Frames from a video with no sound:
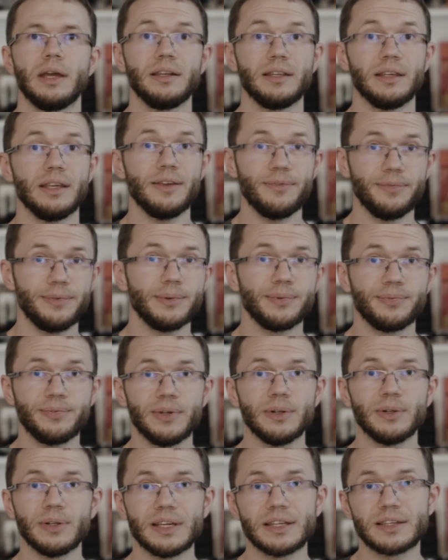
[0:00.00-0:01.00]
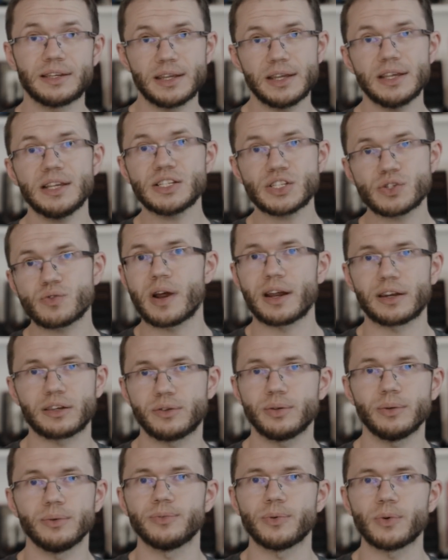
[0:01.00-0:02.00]
And if you feel it is right
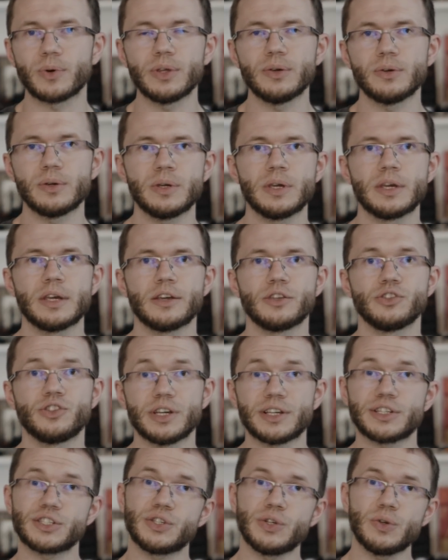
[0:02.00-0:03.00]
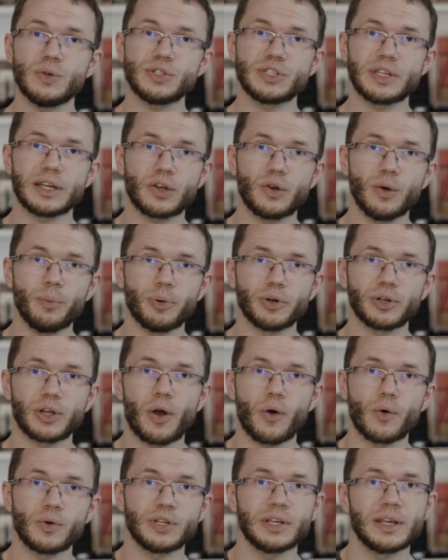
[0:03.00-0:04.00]
tool for you, just use the coupon
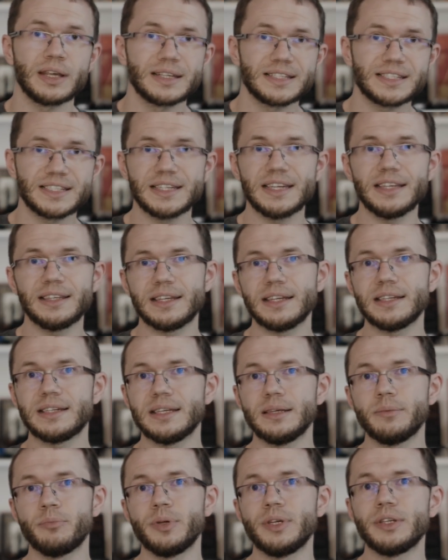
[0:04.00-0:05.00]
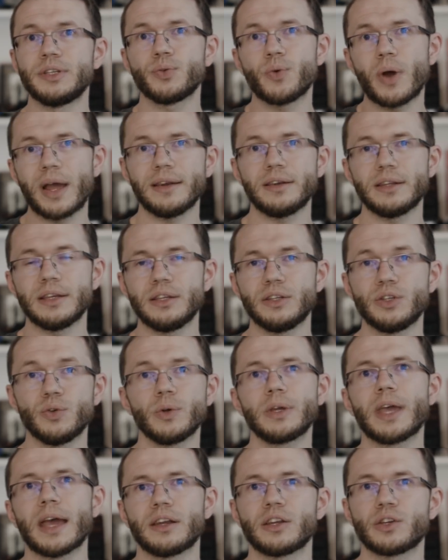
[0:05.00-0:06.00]
code CTTP20 to
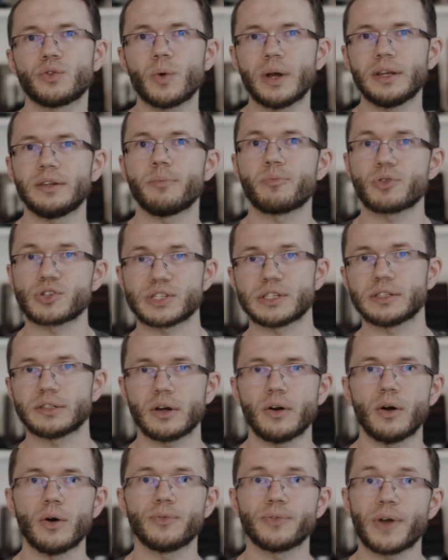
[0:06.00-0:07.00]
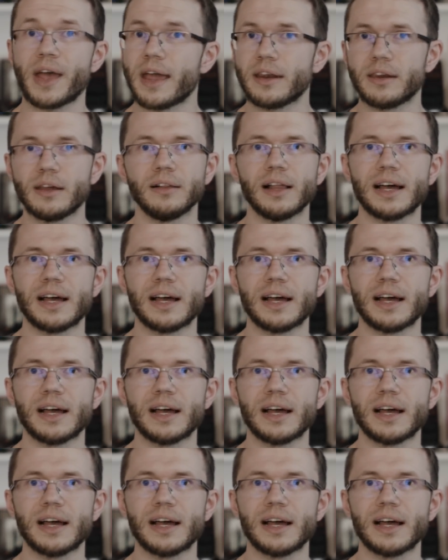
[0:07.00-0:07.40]
get 20% off any